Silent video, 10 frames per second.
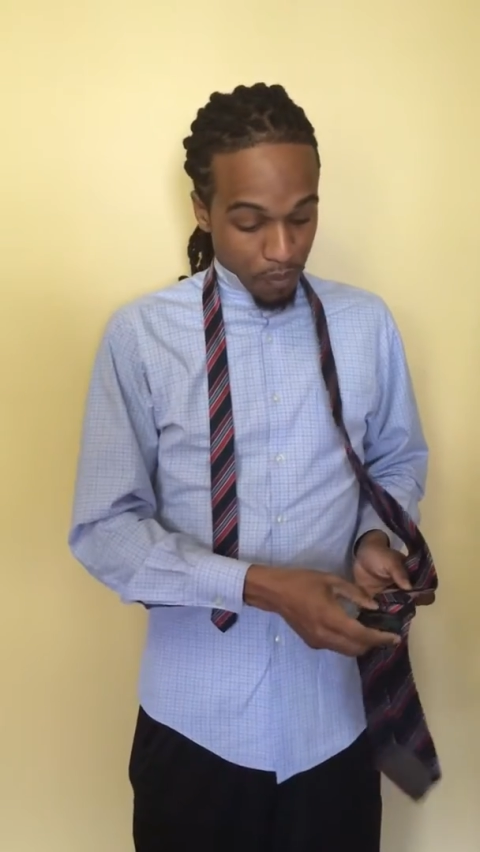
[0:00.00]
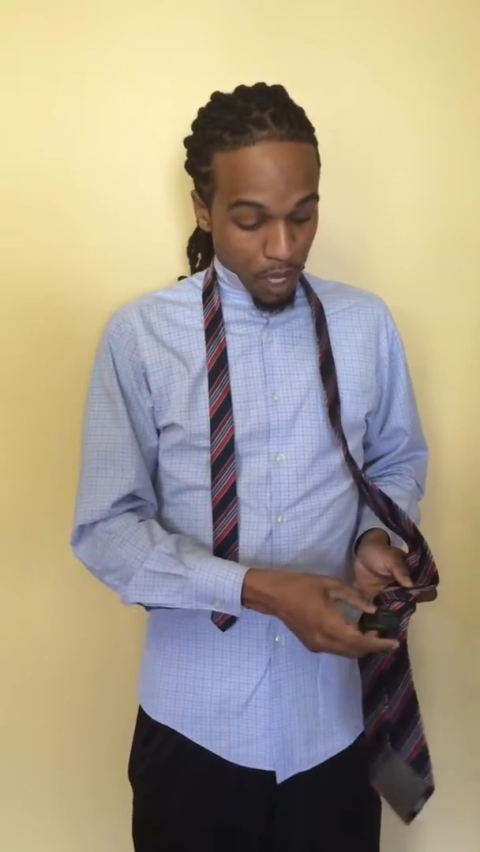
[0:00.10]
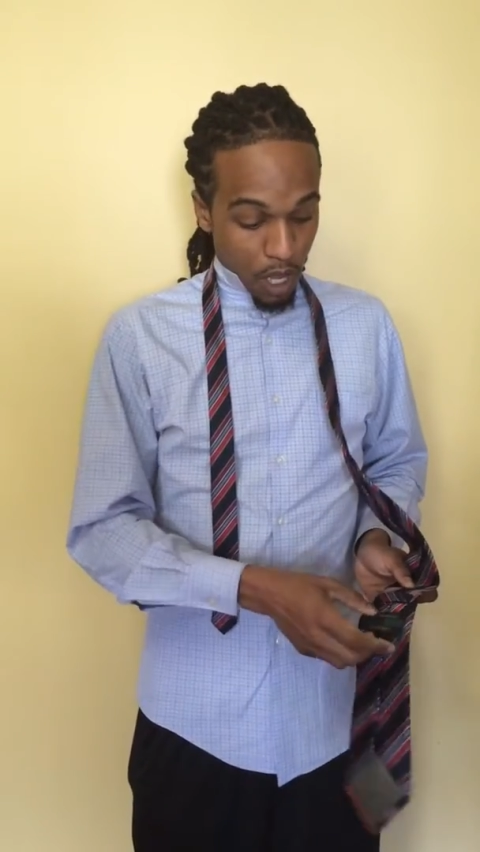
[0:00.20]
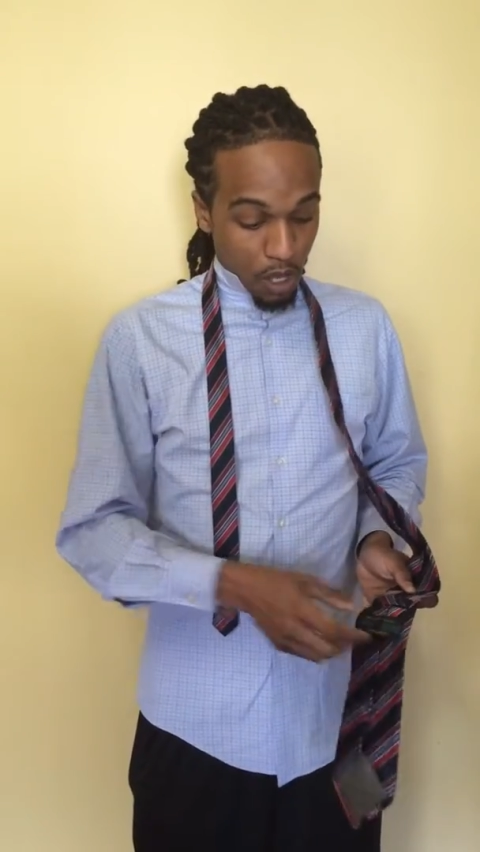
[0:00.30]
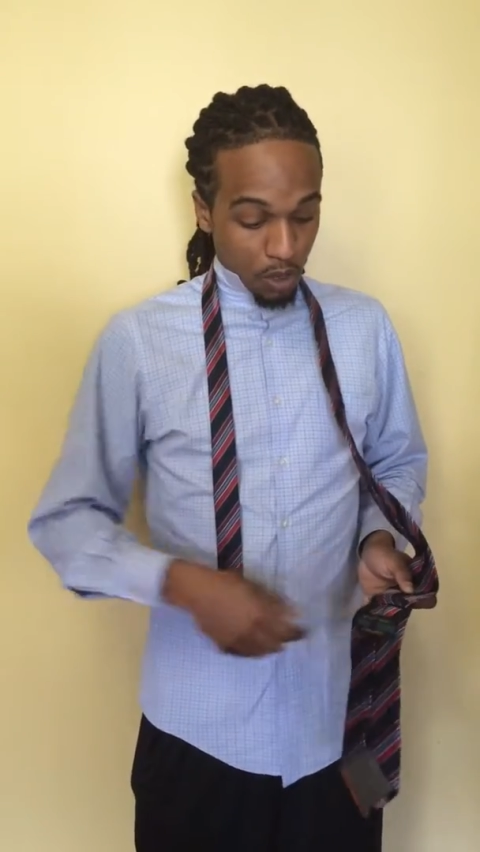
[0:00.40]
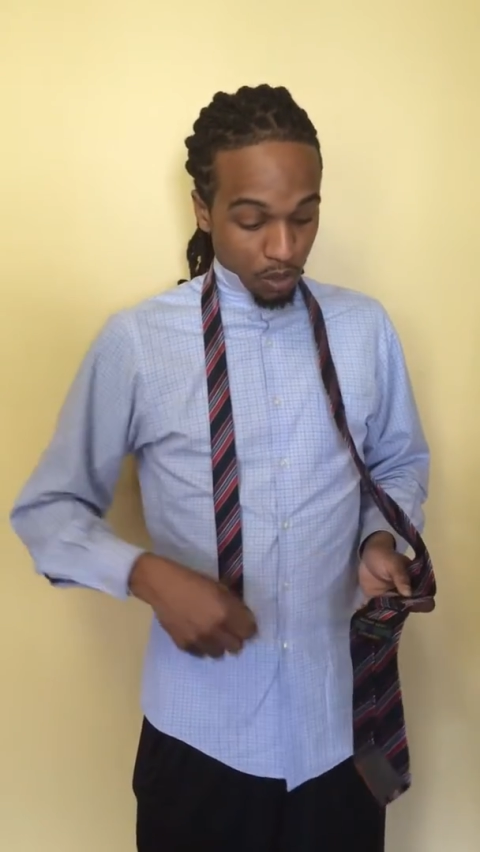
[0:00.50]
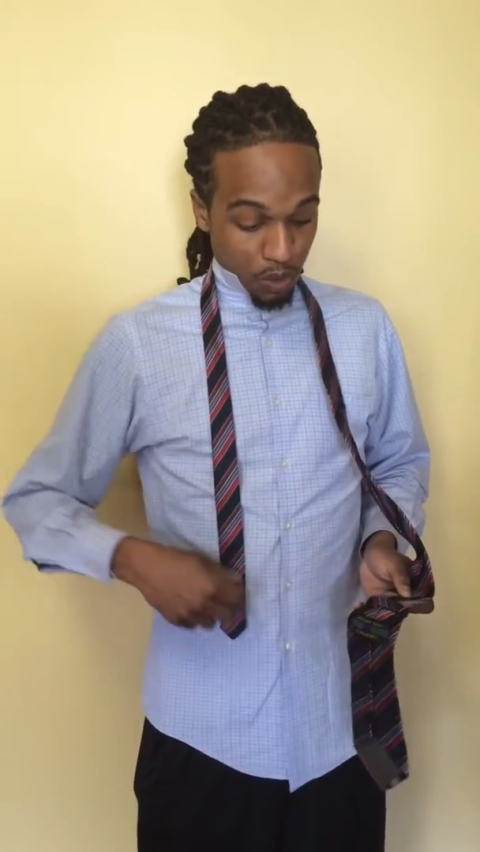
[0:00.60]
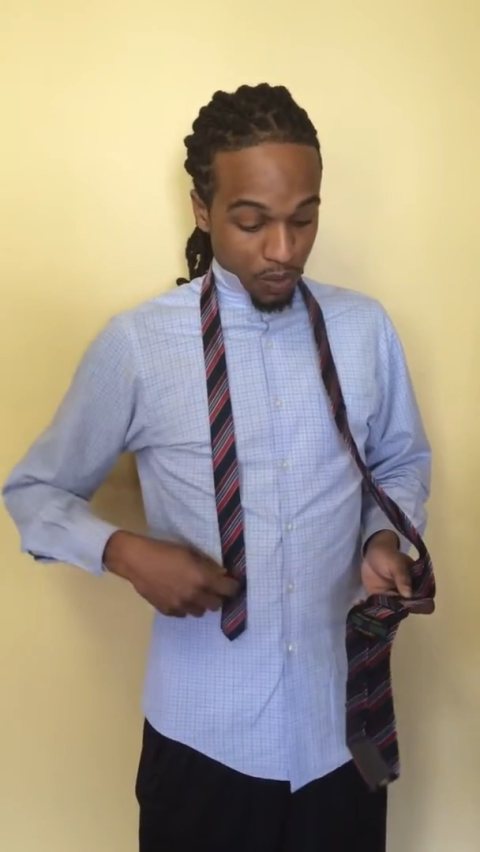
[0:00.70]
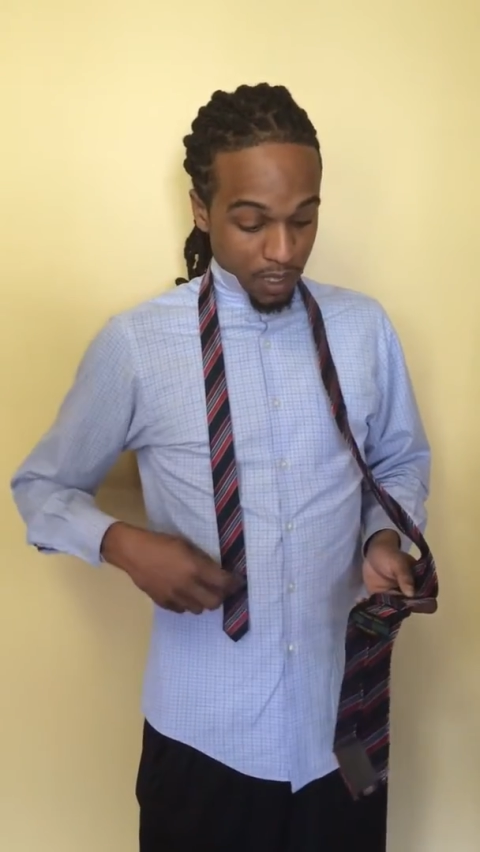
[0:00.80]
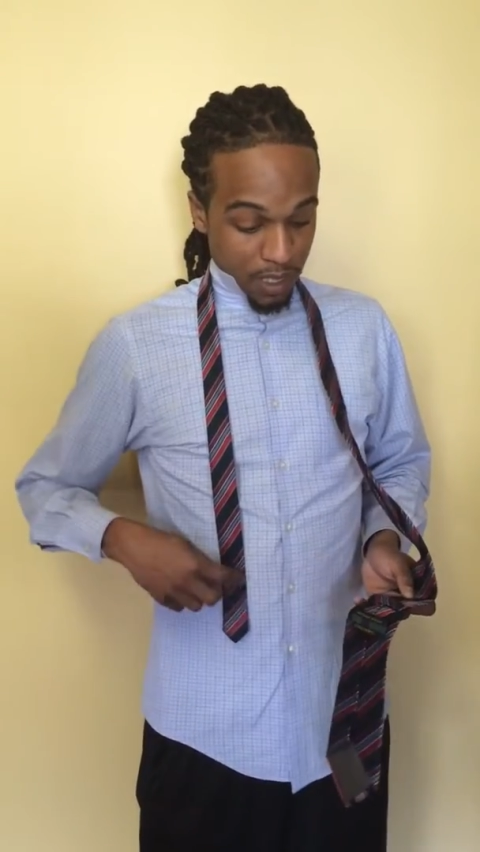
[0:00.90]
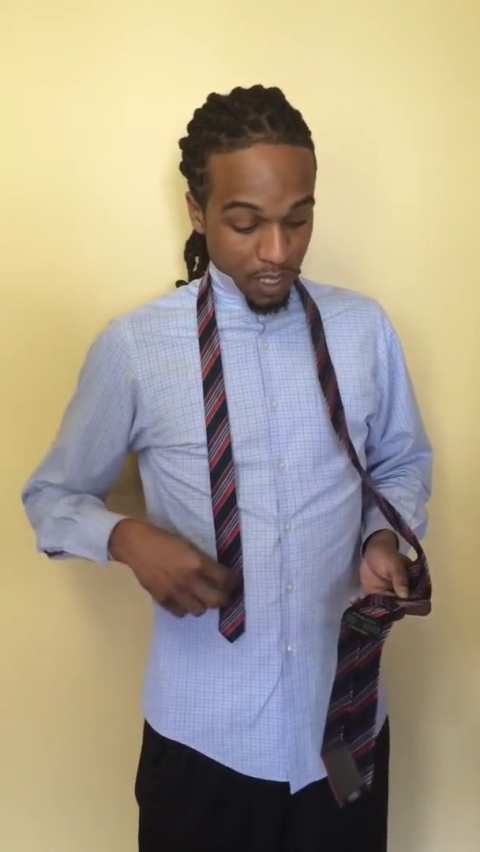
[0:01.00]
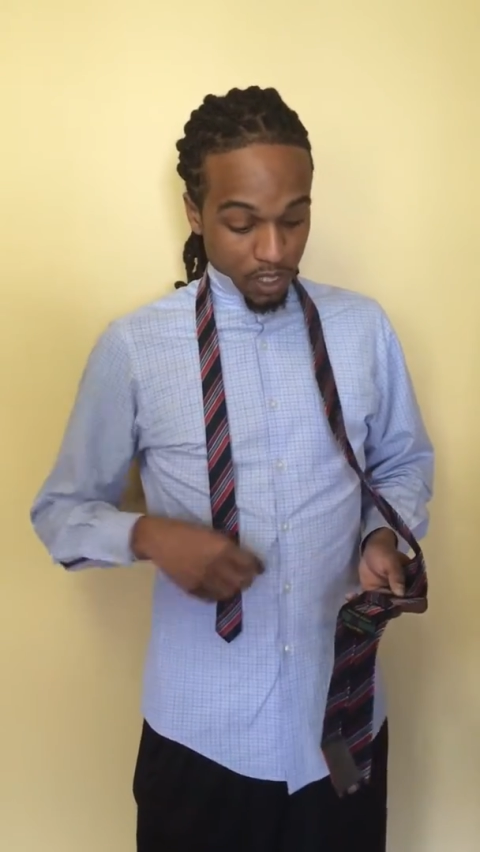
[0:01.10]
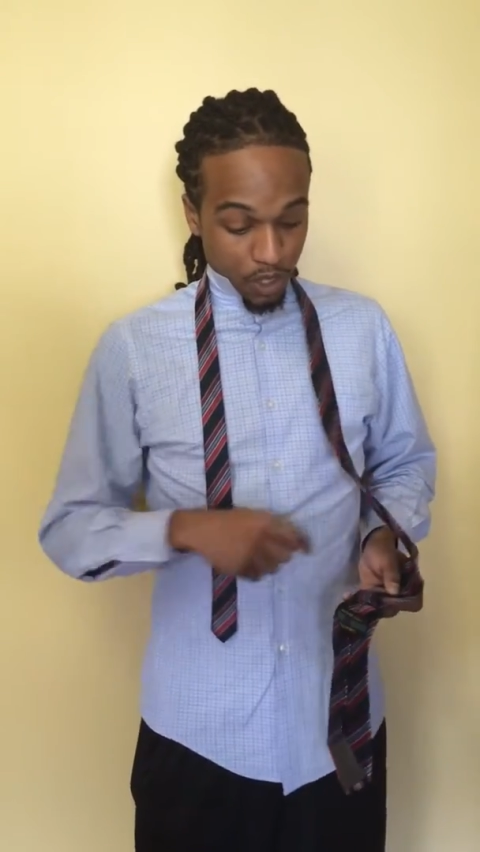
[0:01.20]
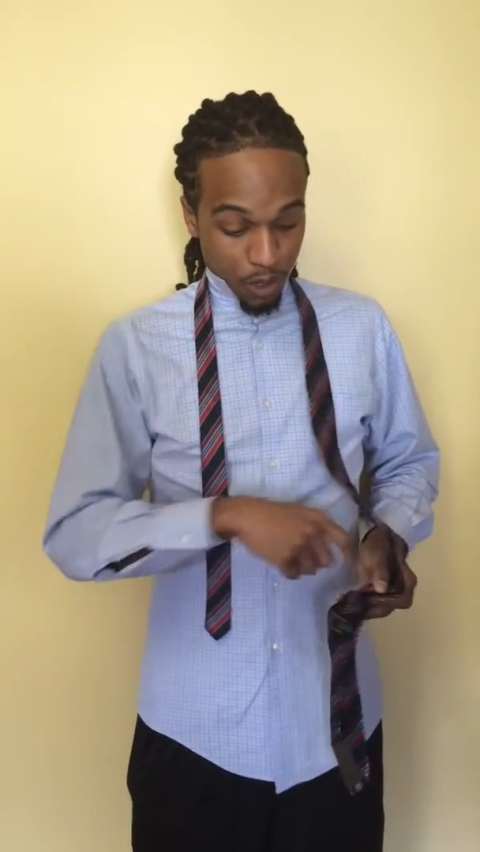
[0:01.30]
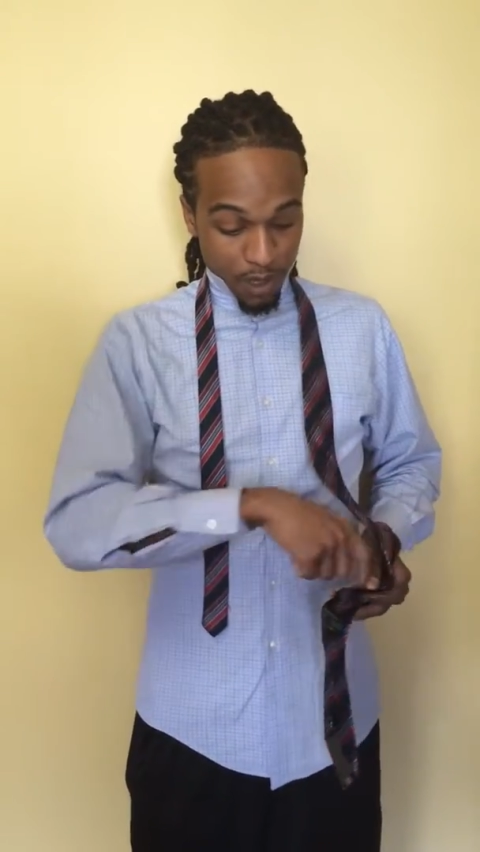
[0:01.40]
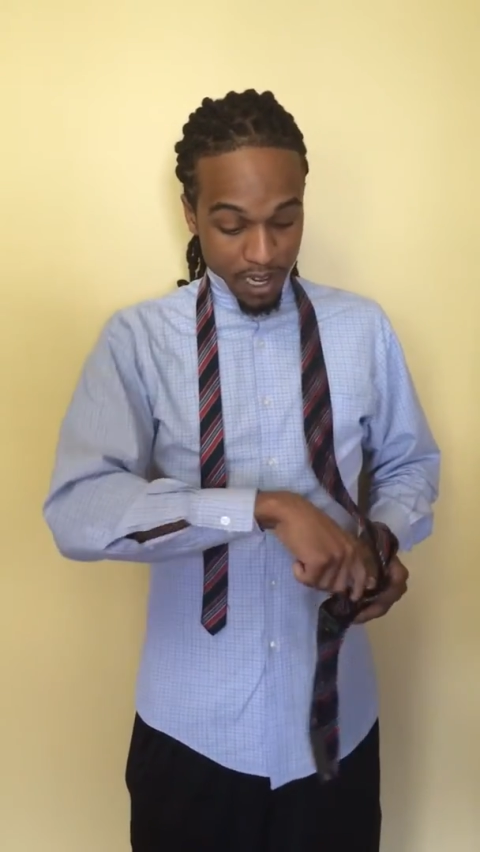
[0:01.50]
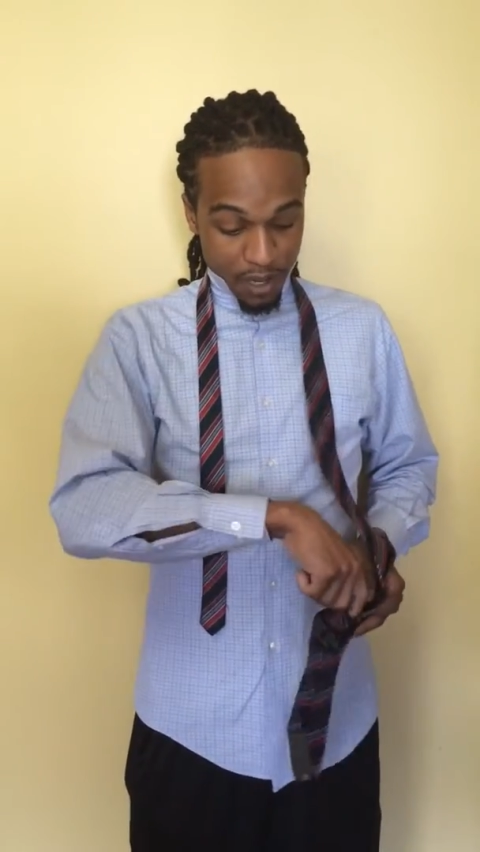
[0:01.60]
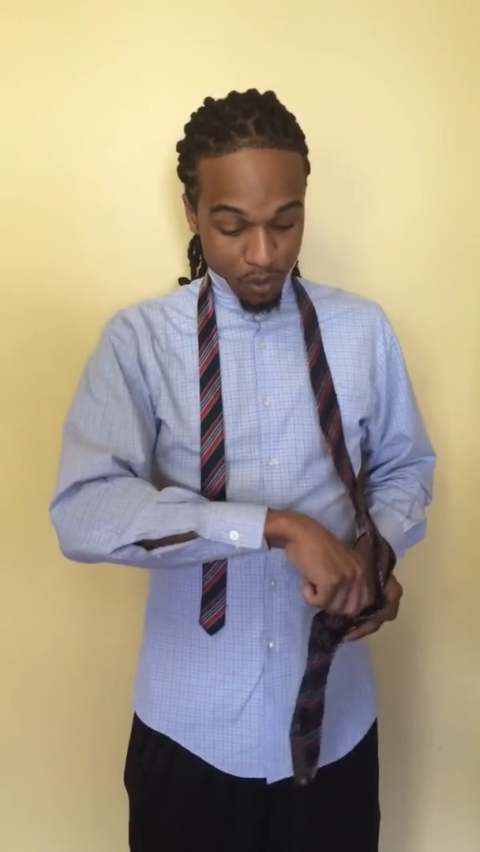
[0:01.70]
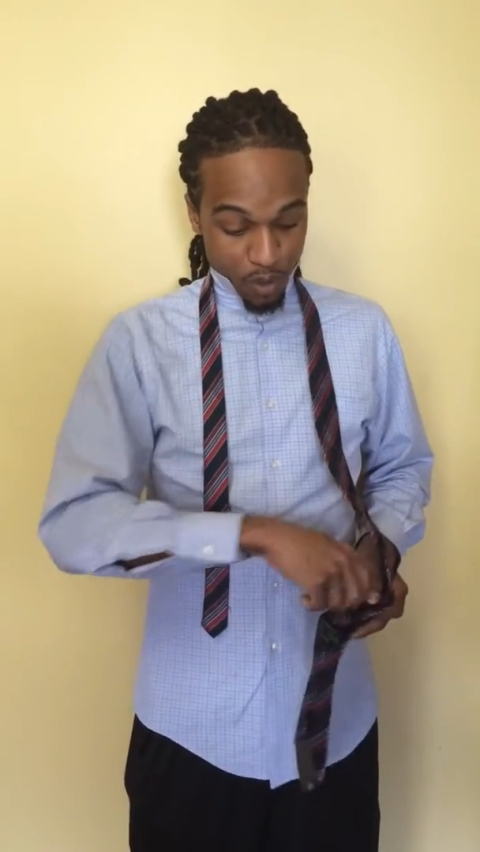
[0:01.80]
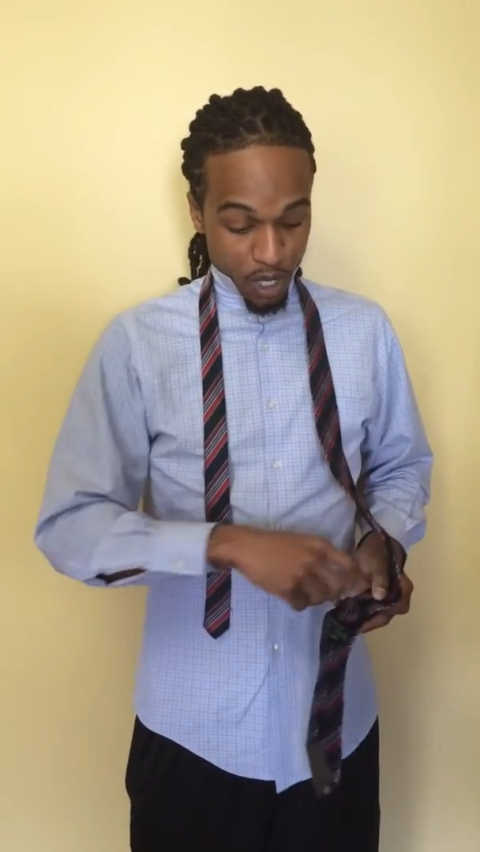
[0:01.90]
holes which the shorter end will